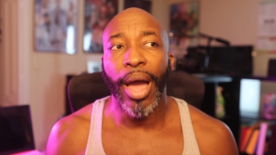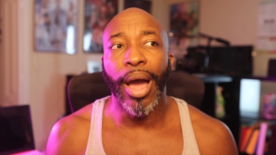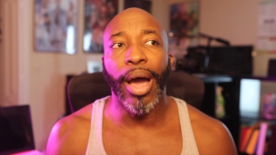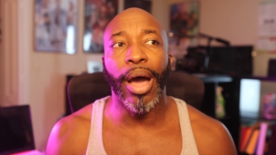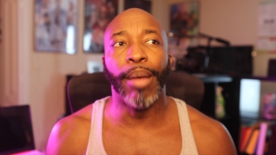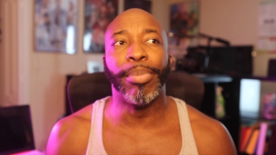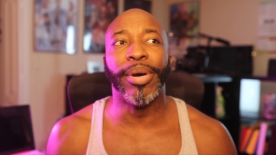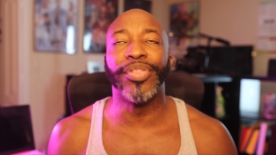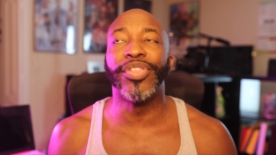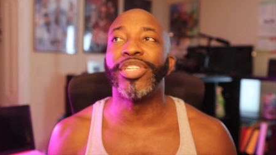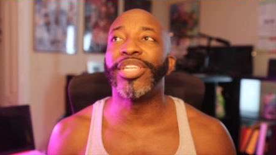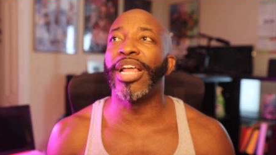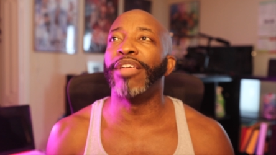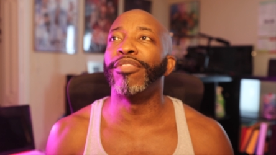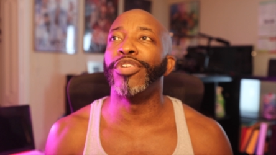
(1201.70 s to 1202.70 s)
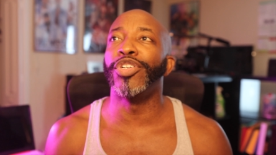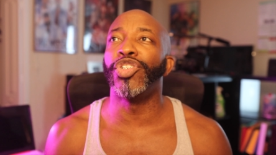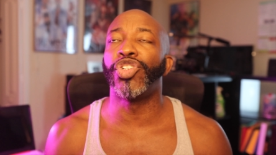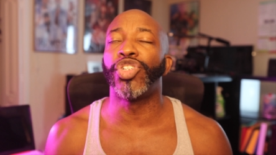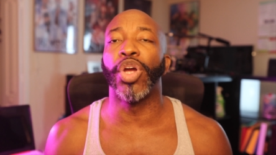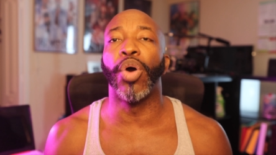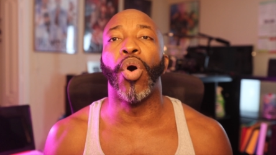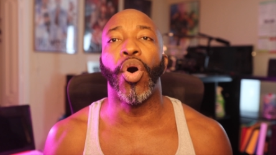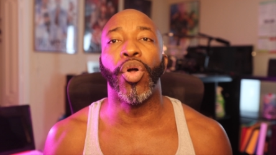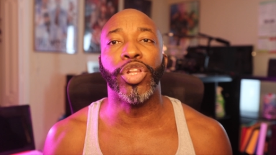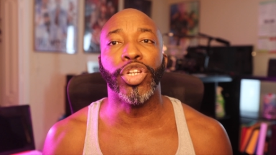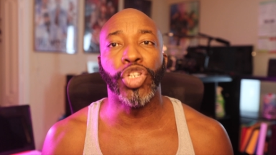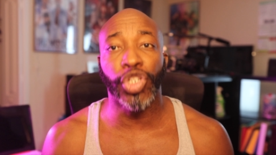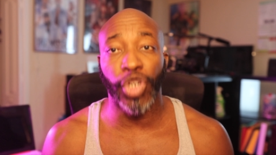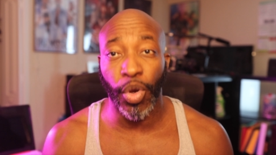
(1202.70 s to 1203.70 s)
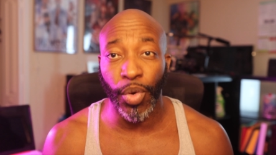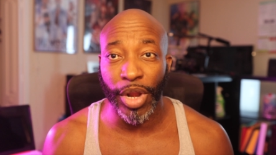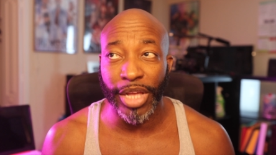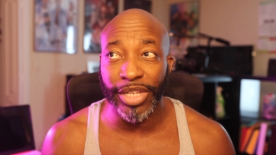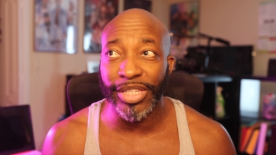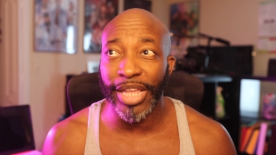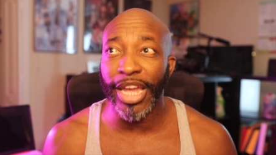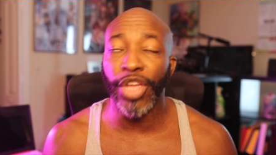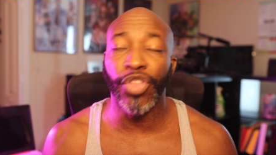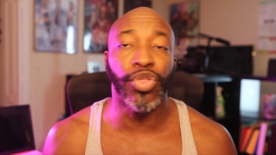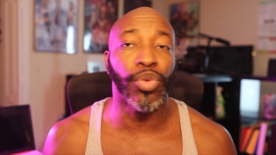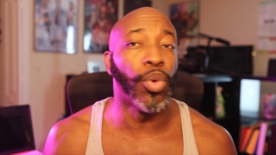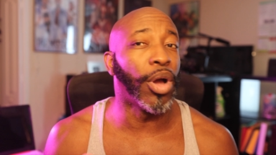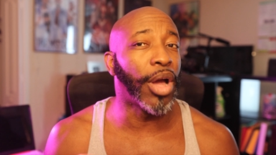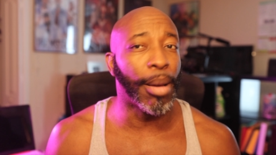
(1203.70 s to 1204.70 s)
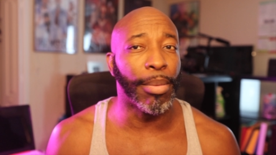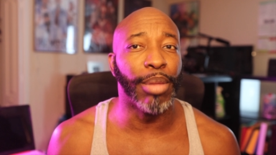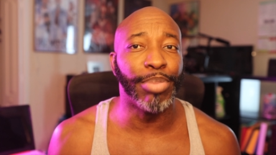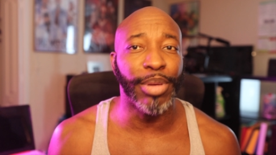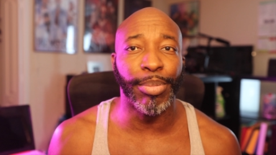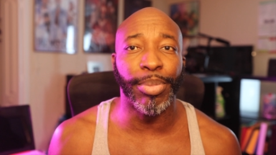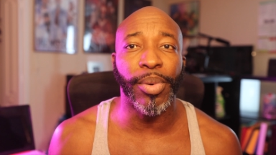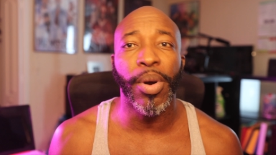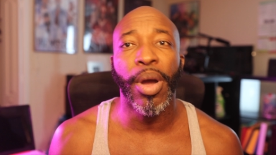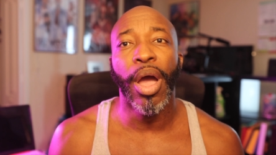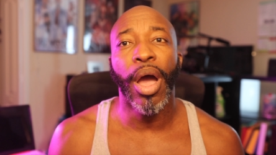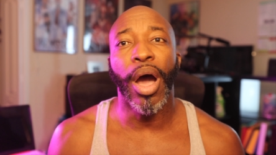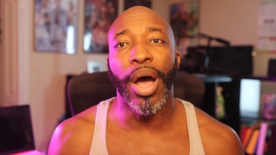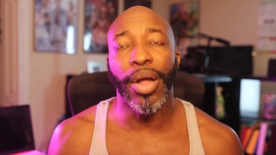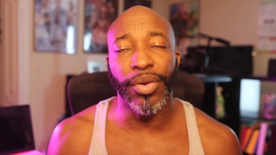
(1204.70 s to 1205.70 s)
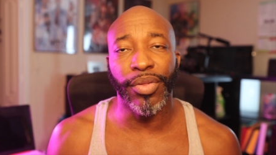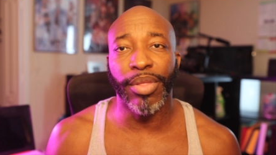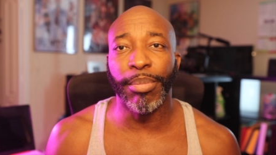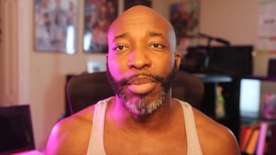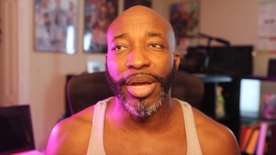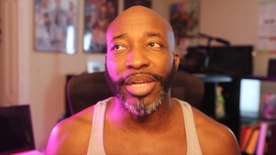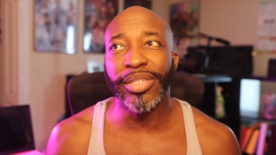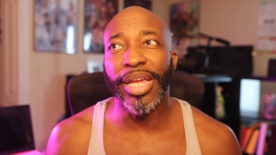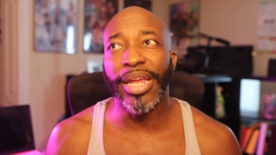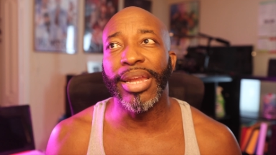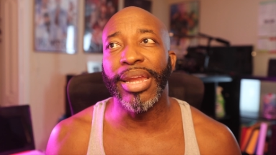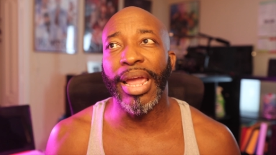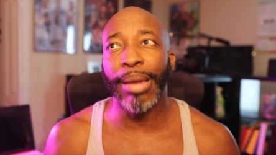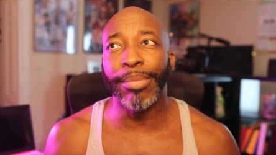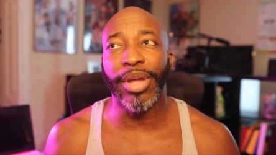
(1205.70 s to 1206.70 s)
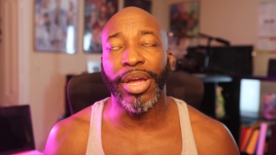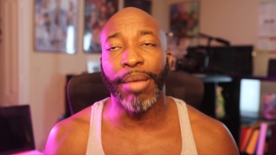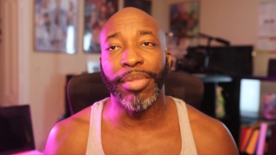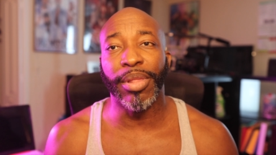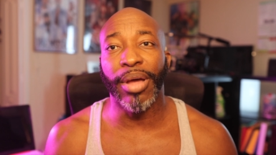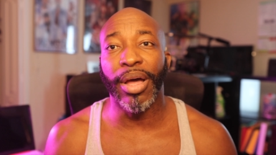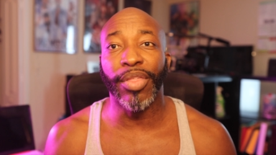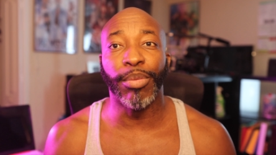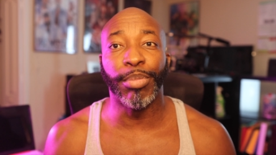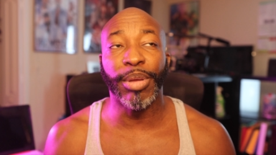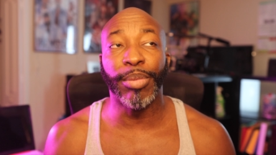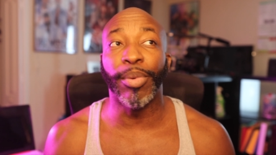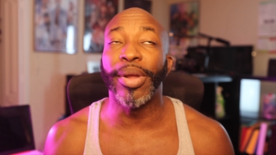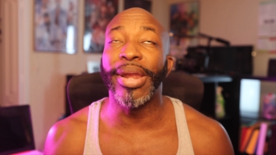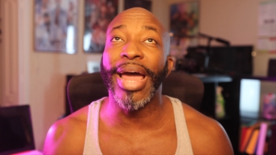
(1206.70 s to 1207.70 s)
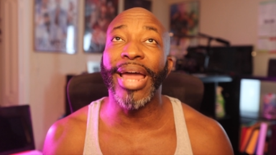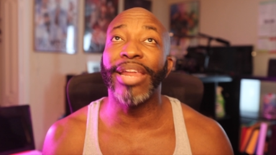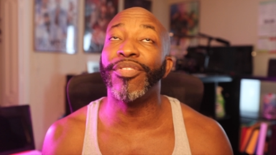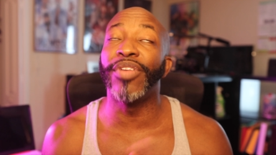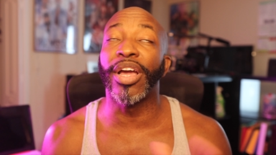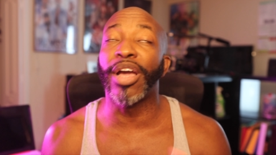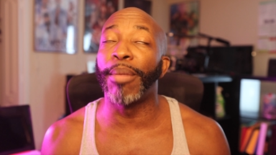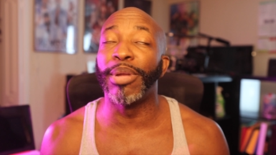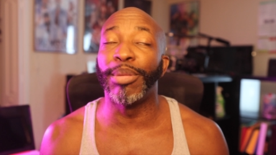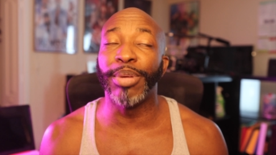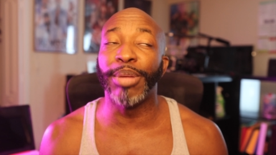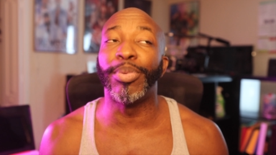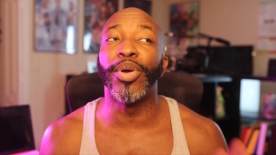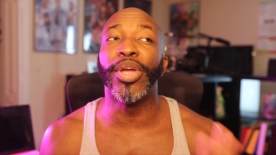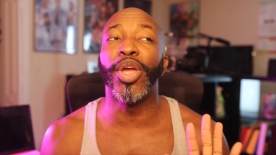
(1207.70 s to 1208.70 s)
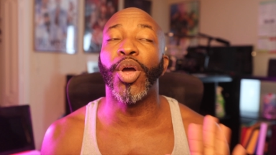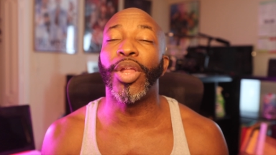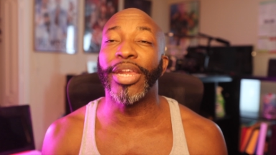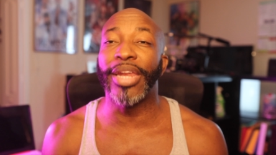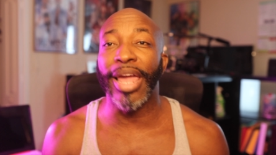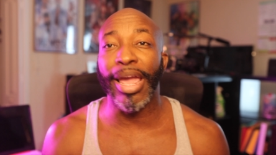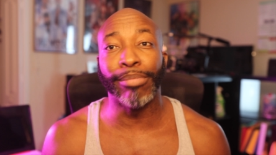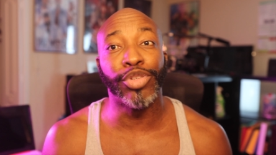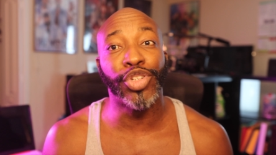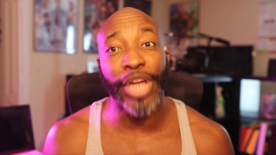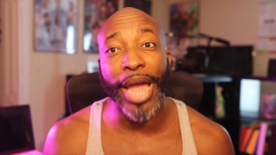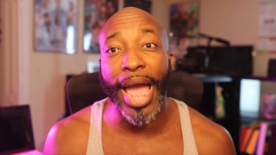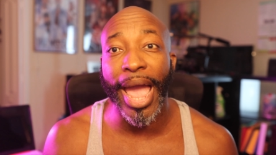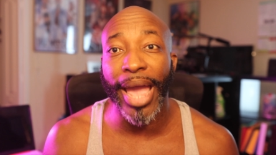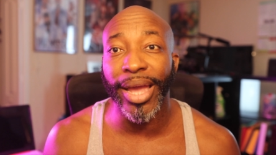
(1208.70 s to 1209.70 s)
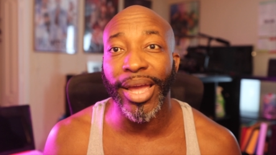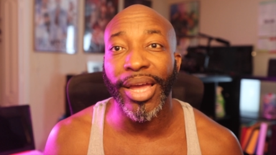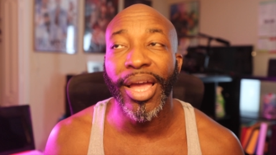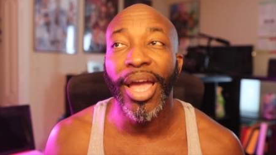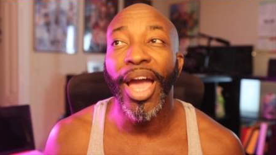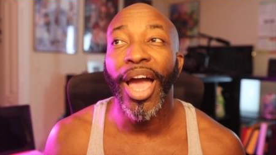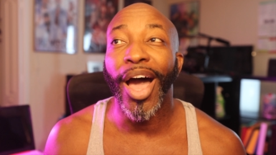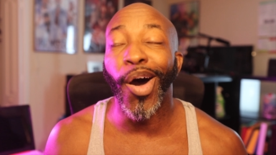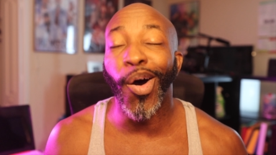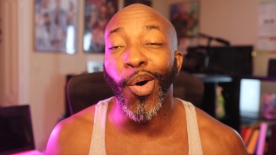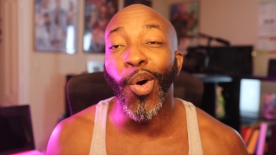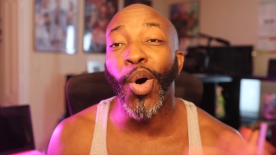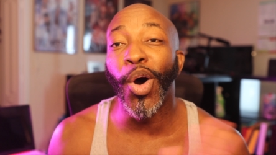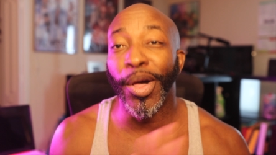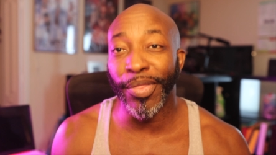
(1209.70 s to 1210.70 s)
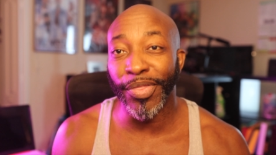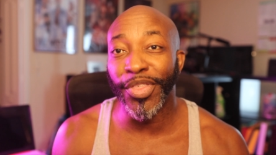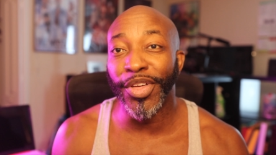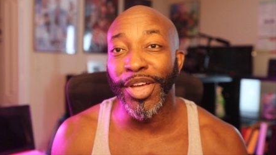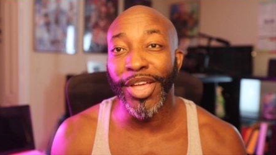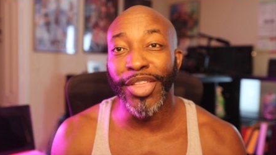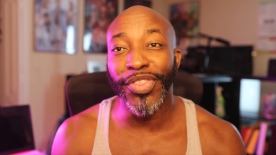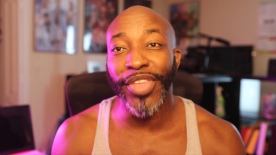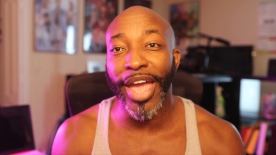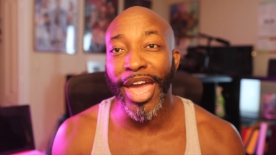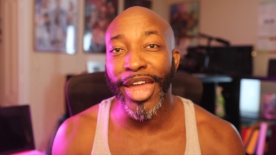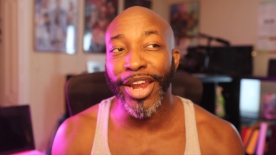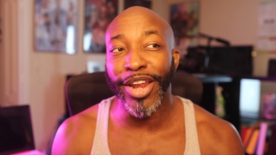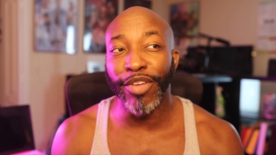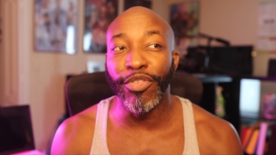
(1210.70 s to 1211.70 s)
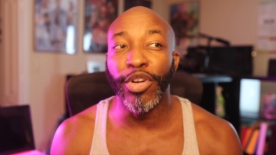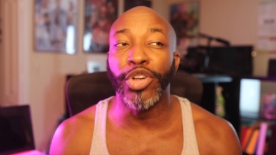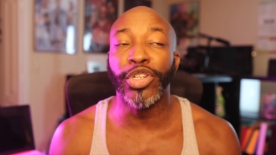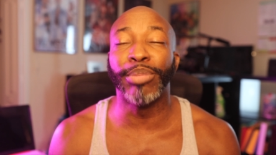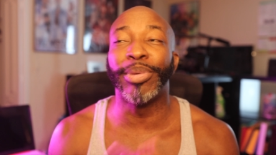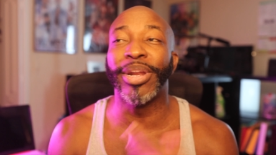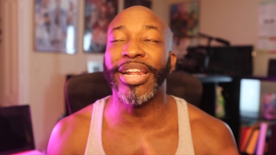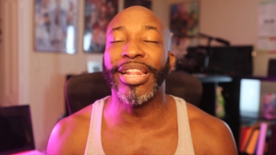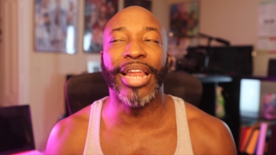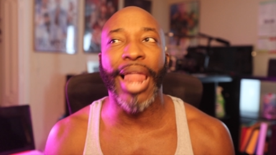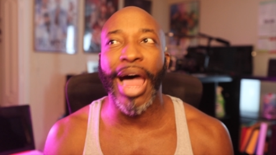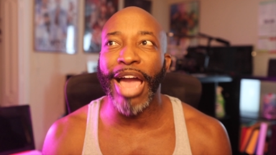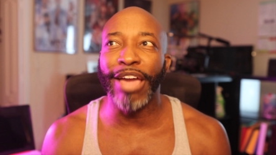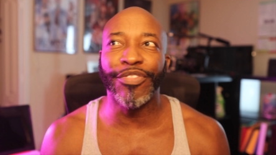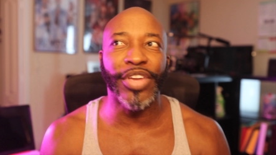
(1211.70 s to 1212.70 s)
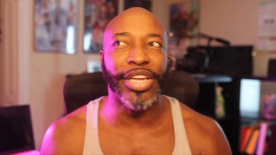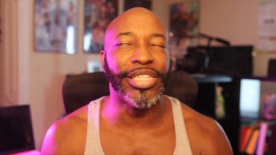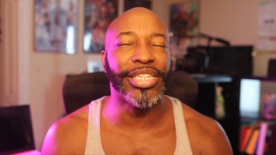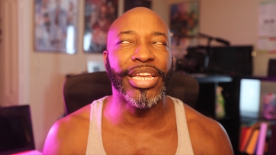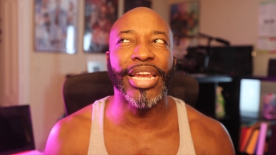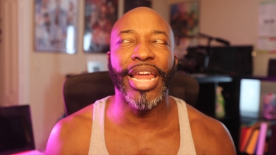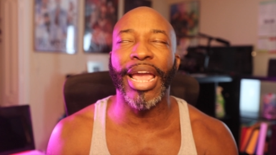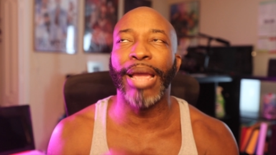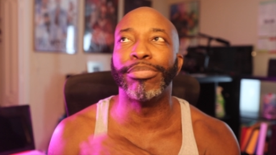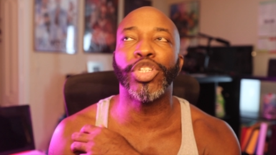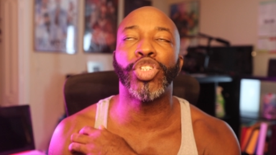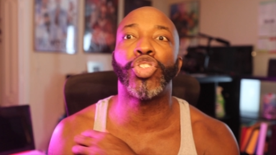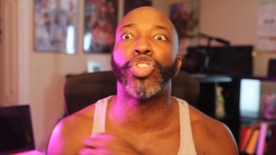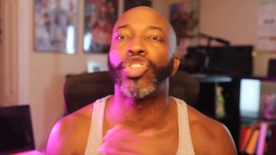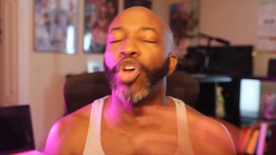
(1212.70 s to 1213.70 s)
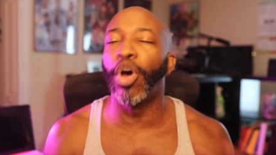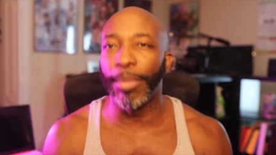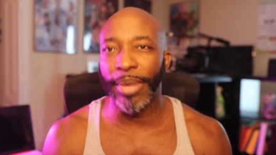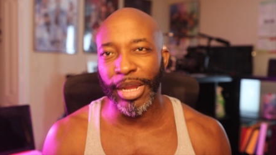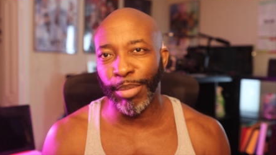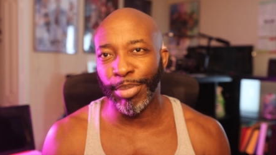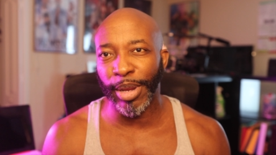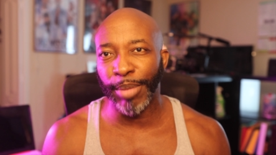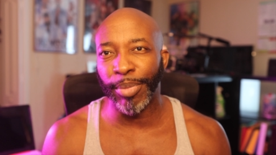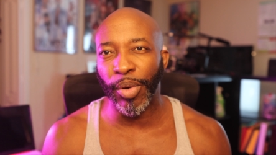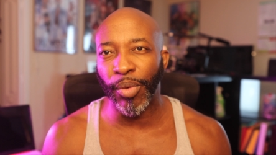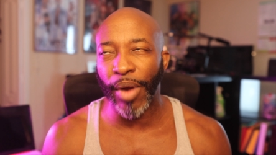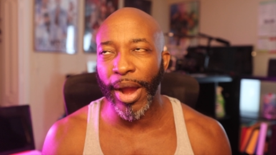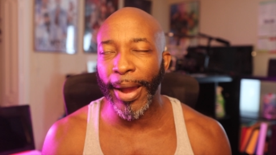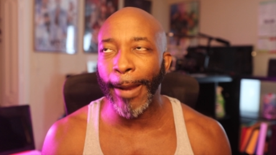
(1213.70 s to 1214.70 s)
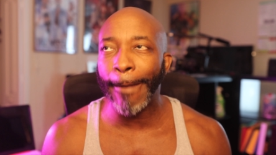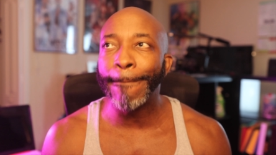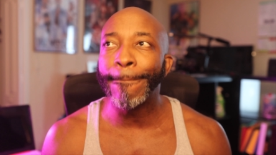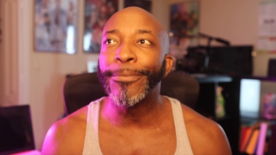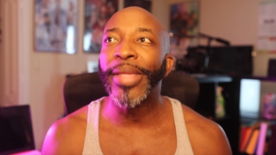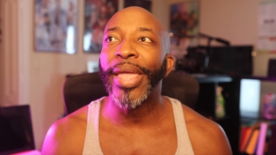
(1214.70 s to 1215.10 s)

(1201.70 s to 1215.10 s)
but the television show only showed us that he threw a couple of people under the bus and named a couple of other people. Not even a couple of people, he only named Jag on the edited version, but in the live feeds, he named so many people, right?